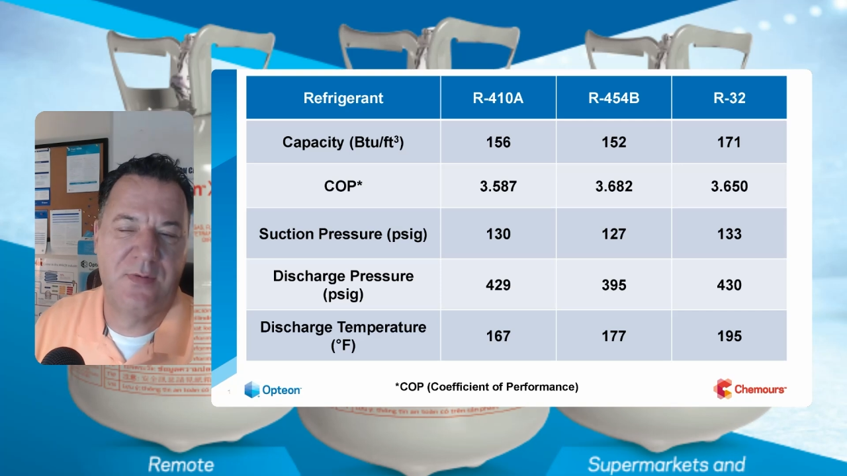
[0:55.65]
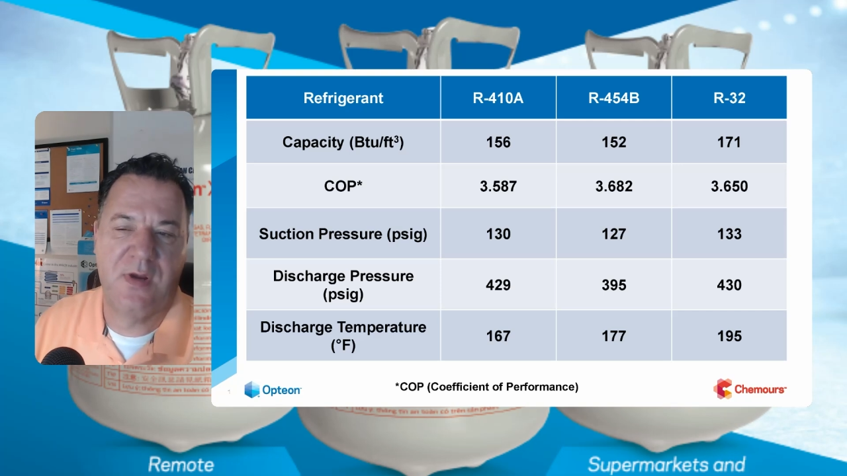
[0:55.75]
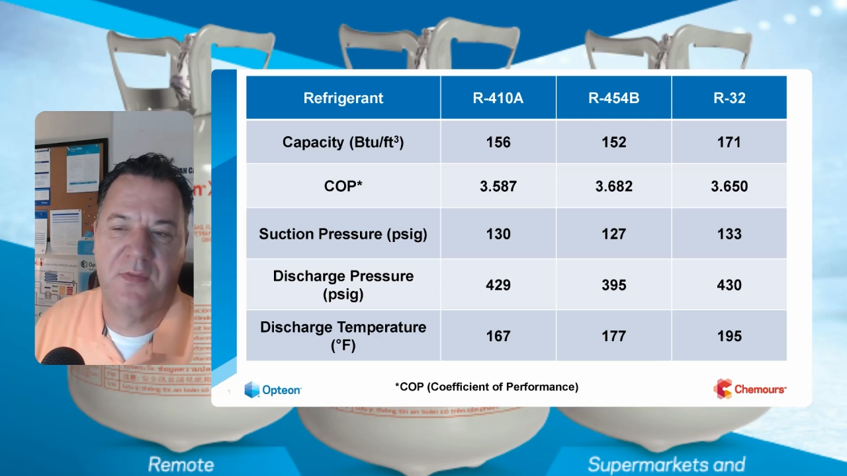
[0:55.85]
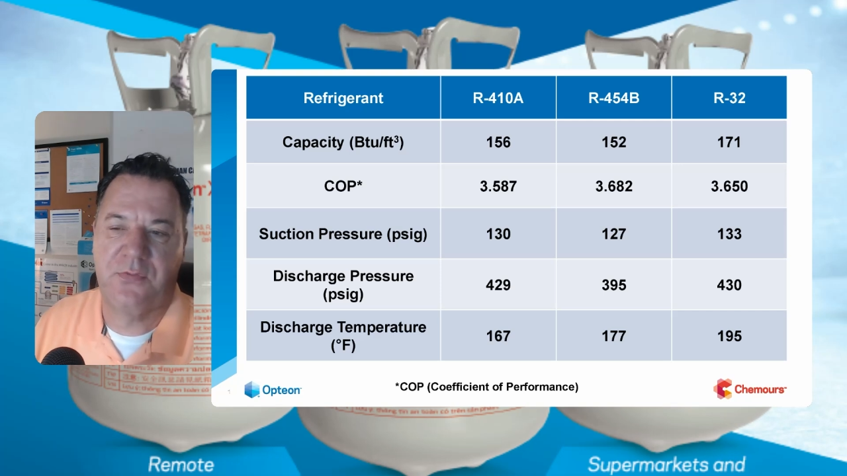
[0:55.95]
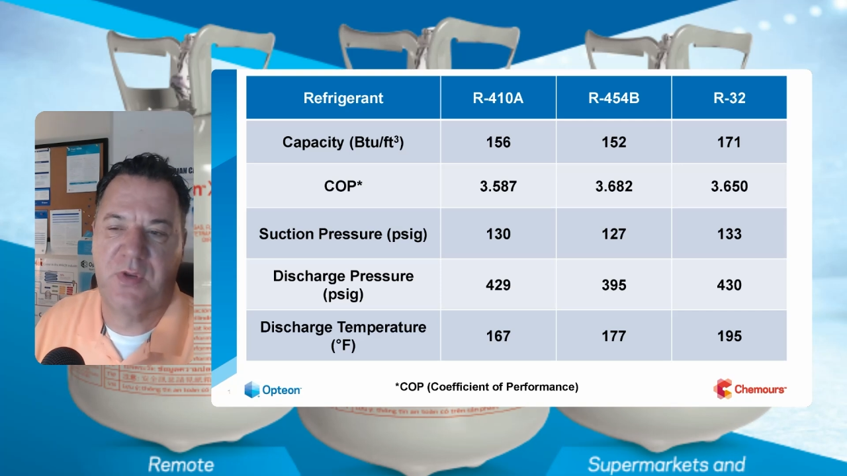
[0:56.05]

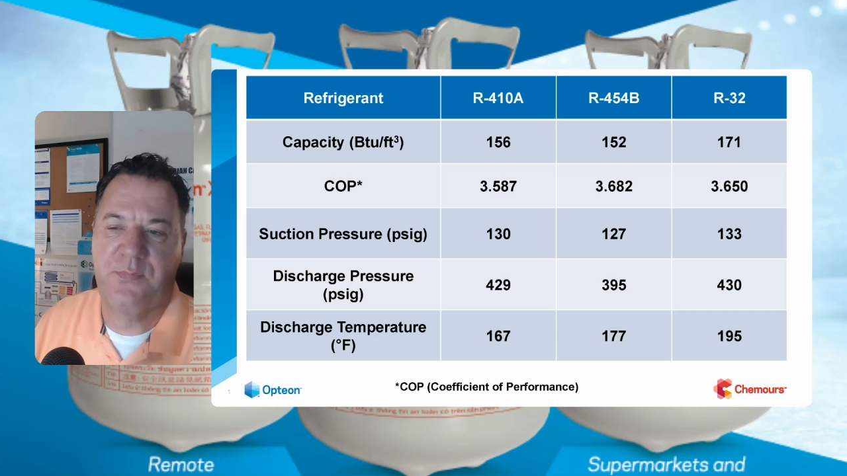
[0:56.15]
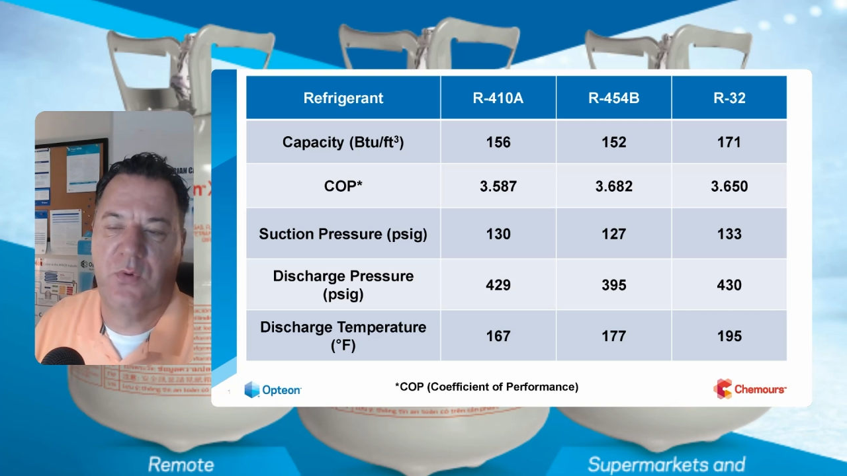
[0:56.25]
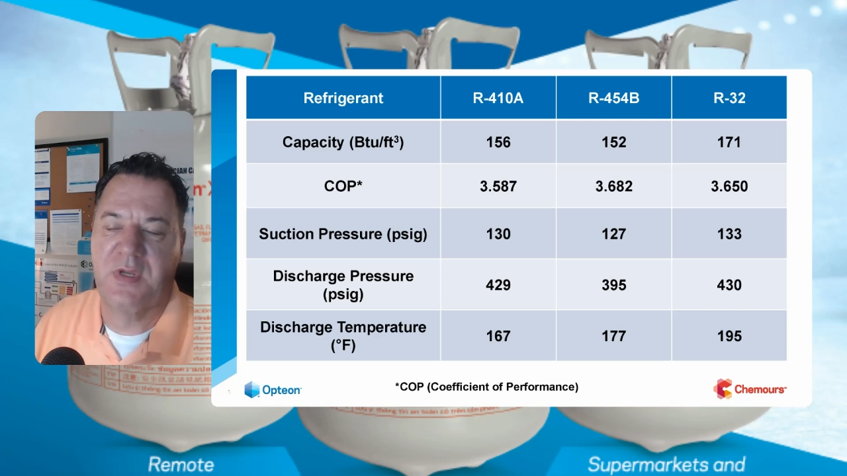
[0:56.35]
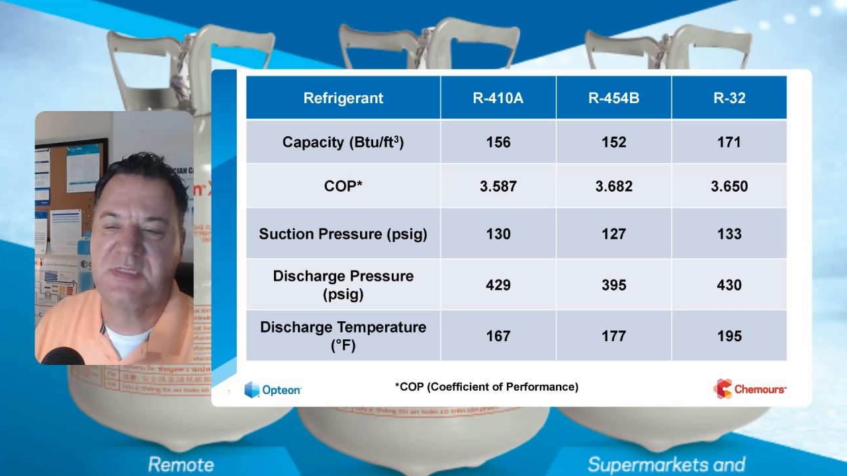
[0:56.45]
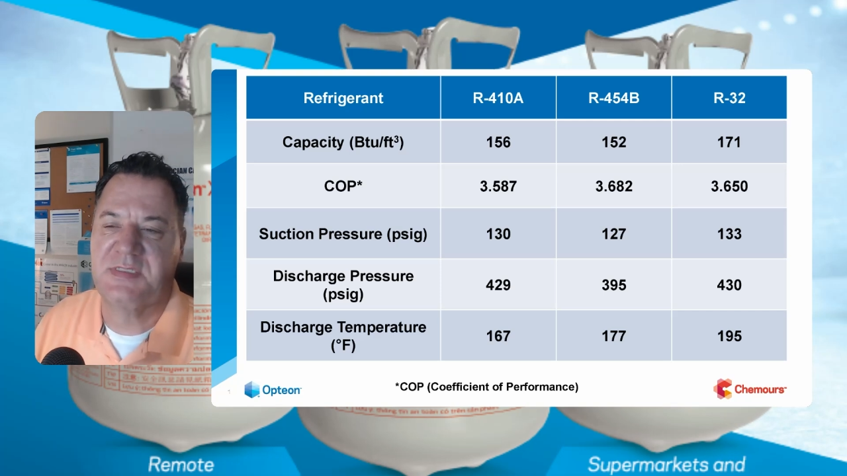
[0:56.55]
around
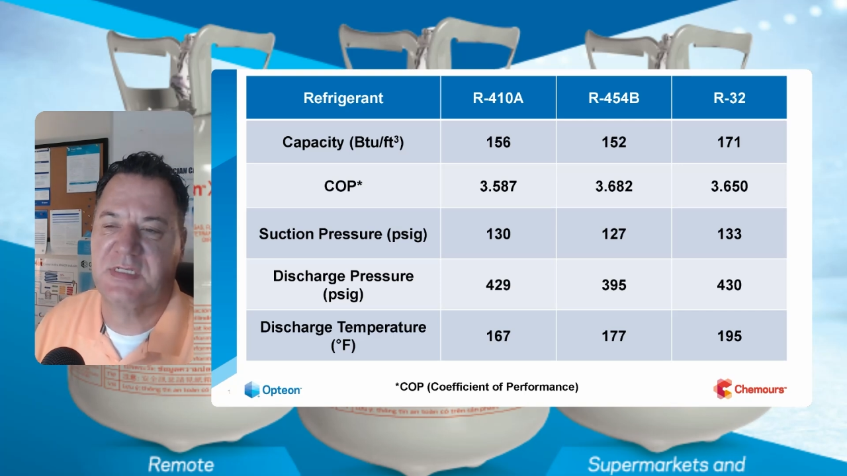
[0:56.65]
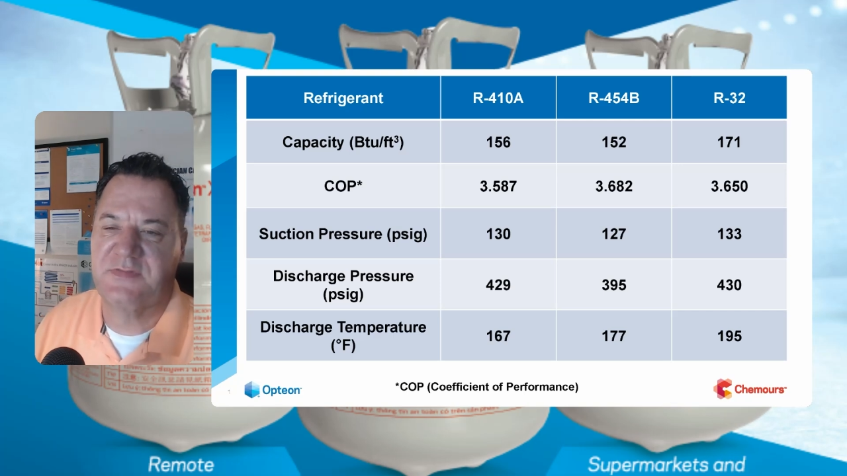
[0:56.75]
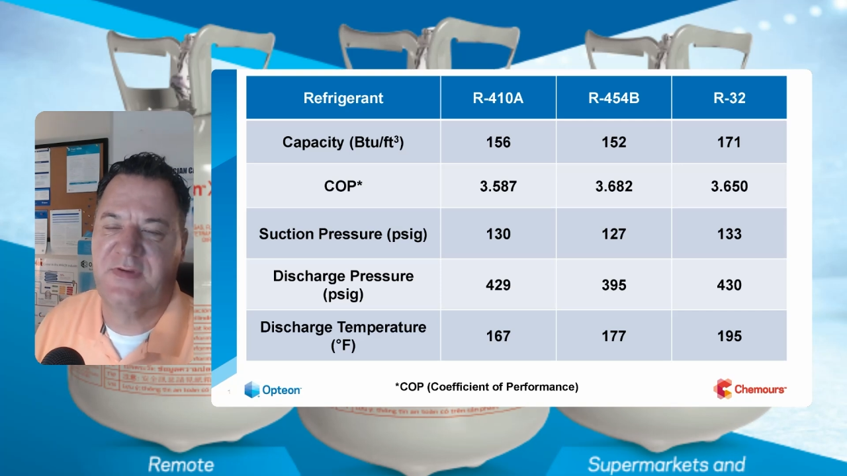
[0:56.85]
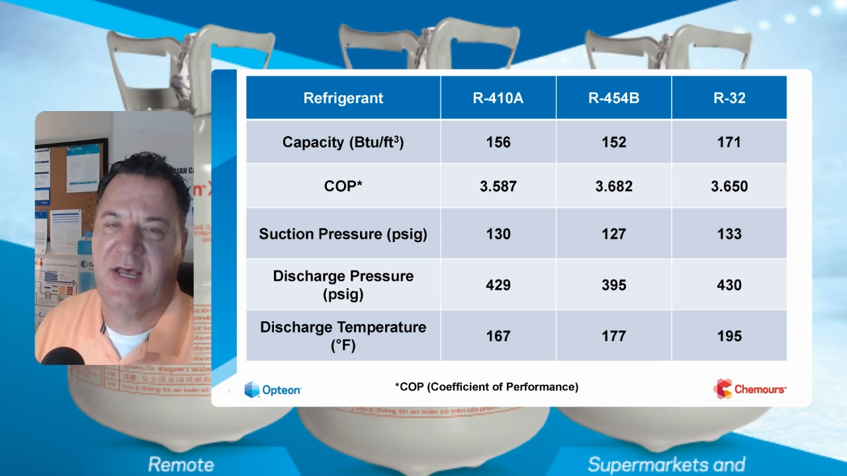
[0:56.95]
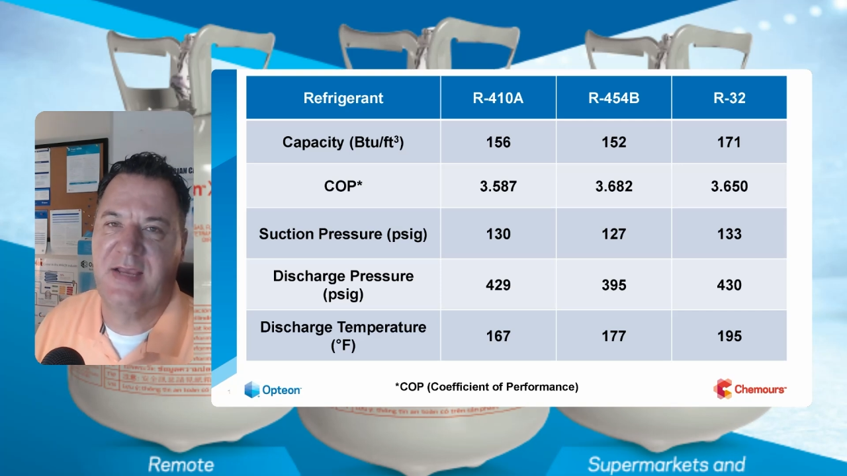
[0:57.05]

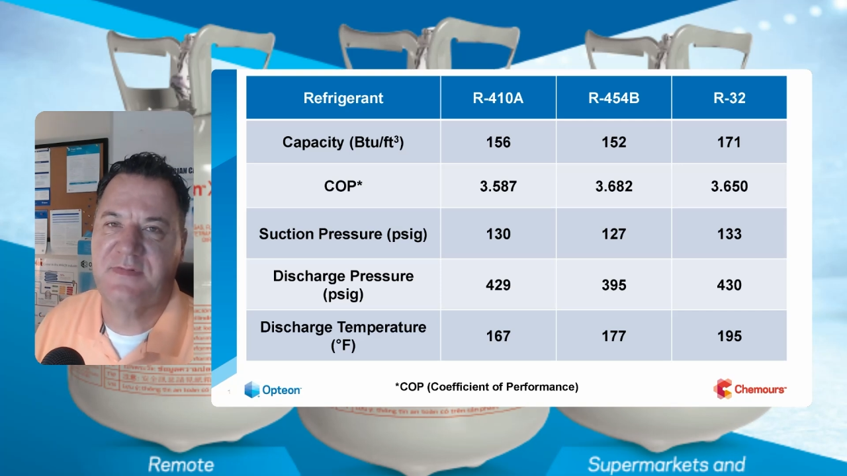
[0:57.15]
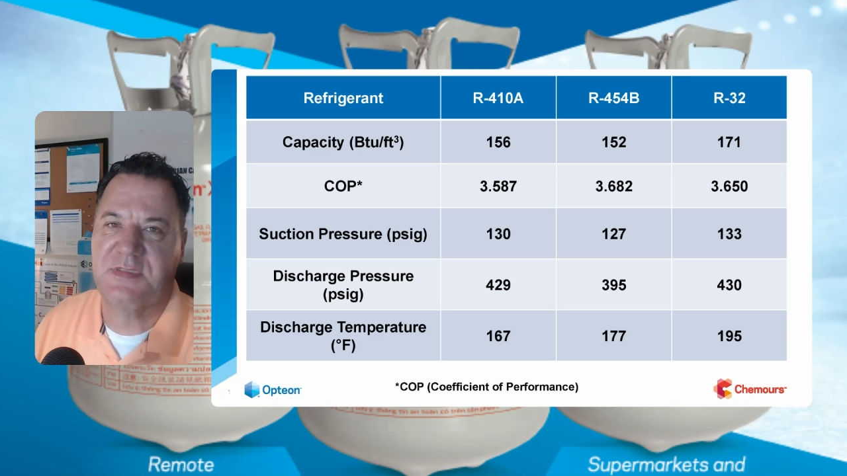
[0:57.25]
3.65.